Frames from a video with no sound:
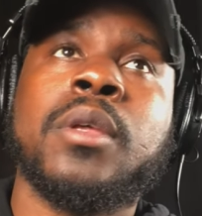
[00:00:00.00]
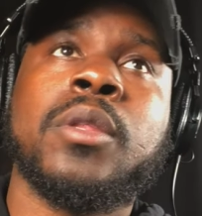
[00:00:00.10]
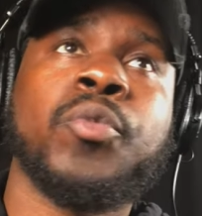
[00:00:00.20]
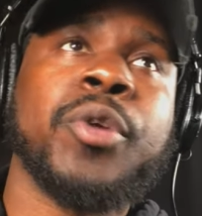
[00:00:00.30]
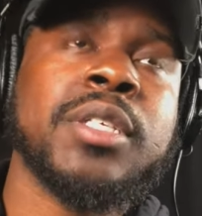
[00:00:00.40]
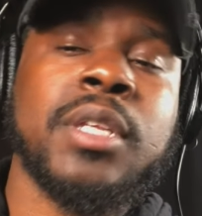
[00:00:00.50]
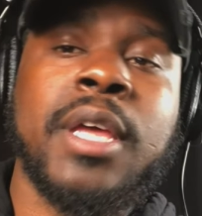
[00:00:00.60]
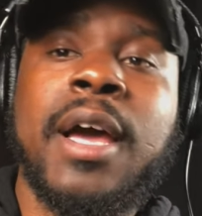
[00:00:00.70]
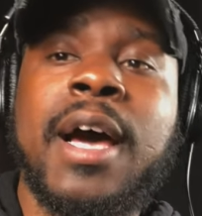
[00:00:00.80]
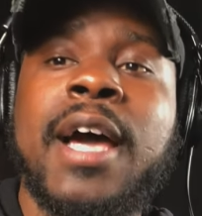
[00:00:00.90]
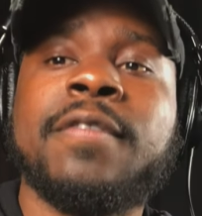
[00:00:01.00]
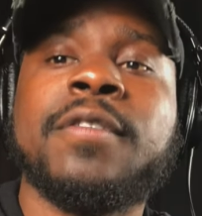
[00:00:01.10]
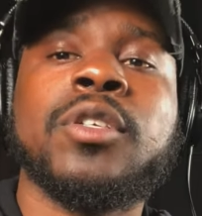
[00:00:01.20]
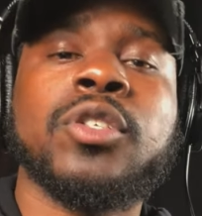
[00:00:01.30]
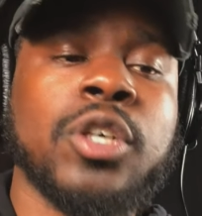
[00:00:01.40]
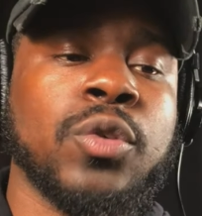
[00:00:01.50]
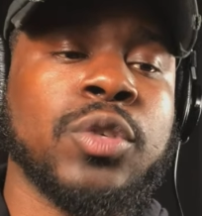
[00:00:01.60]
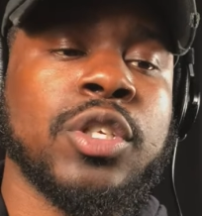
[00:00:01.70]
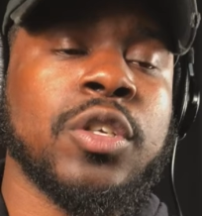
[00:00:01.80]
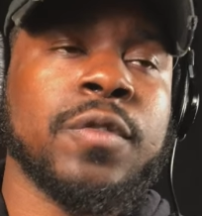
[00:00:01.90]
The reason that I've
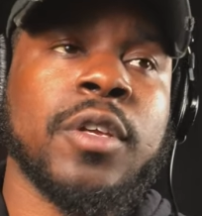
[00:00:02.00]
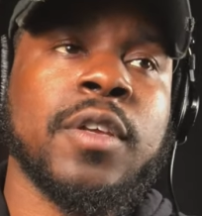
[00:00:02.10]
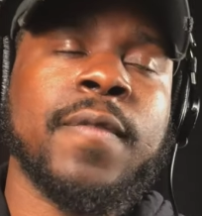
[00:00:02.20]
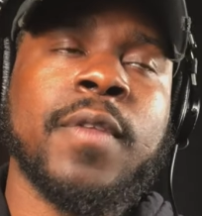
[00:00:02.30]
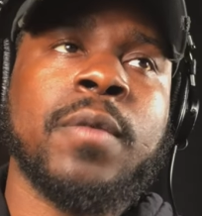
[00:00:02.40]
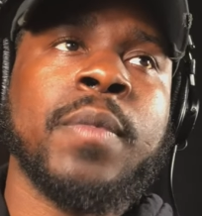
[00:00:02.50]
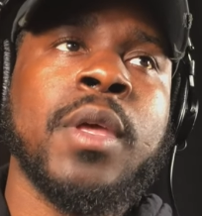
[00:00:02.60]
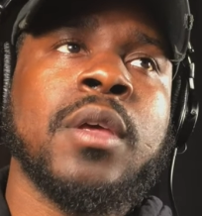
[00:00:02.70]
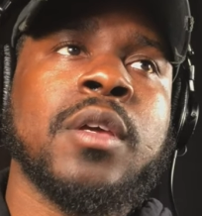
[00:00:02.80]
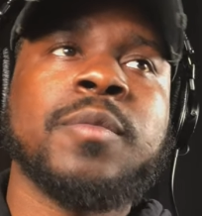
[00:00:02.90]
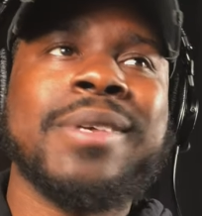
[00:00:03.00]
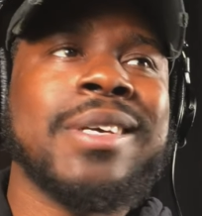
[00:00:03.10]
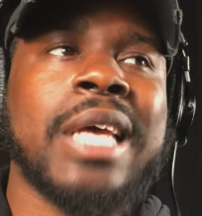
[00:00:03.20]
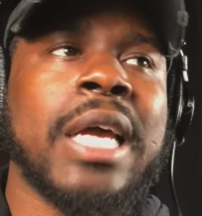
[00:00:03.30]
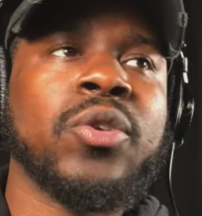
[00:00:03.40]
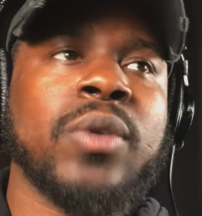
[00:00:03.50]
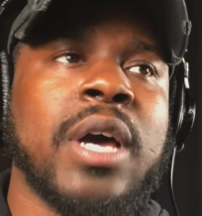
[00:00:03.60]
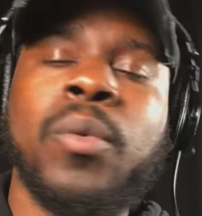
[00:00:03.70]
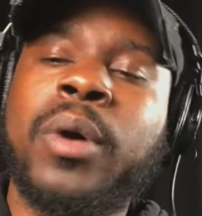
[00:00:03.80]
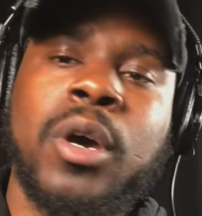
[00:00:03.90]
chosen to forgive them is because I do
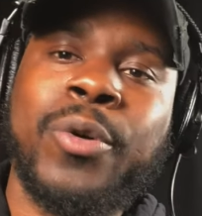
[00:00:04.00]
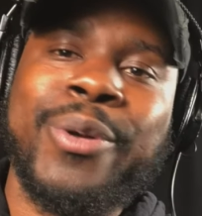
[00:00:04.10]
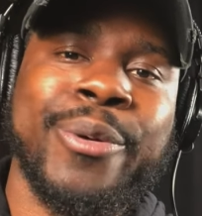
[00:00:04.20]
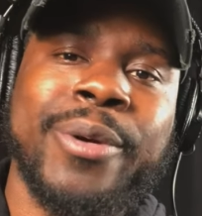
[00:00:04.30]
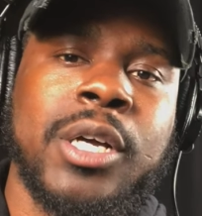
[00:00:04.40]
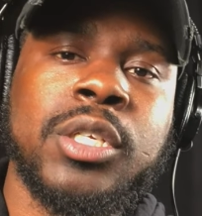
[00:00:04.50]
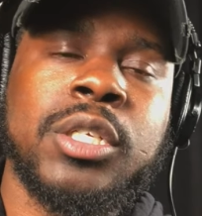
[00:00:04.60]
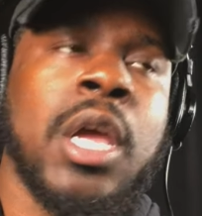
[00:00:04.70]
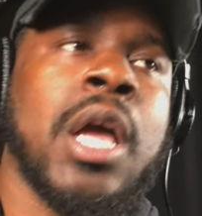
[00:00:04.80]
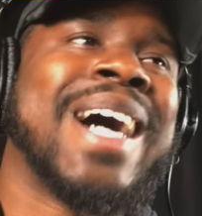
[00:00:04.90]
not want to hold a grudge.